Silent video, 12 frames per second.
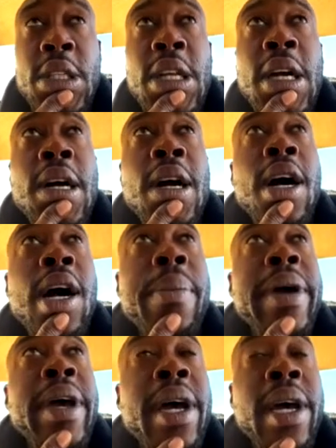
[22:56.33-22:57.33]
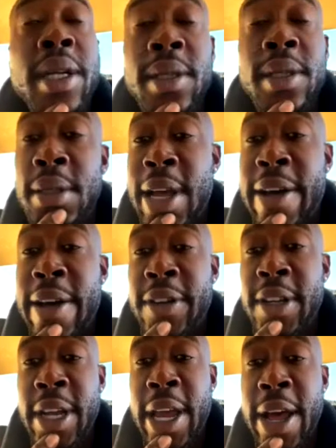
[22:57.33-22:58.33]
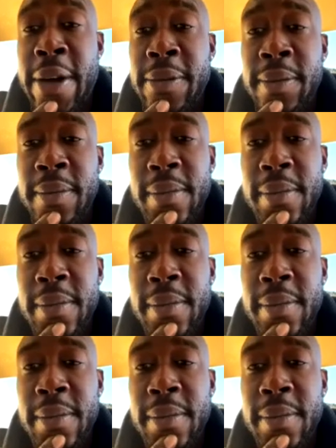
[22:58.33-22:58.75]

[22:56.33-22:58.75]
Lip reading: Oh man, have a good accountant.